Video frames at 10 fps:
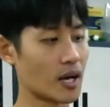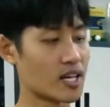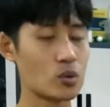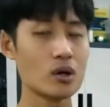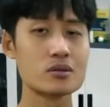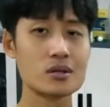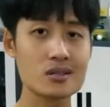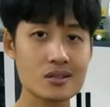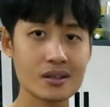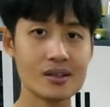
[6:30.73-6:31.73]
as well as
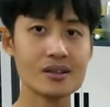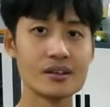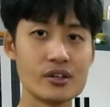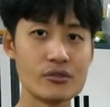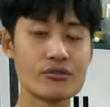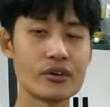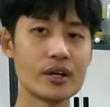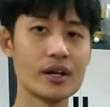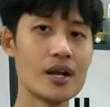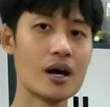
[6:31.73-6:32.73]
16
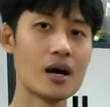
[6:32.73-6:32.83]
different